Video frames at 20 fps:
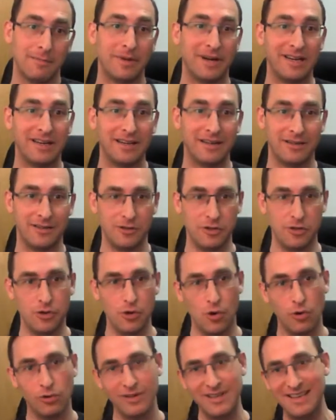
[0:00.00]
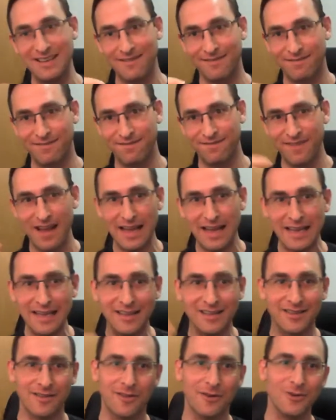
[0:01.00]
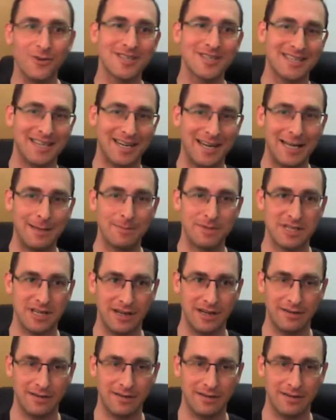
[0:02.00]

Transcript: but you only find those types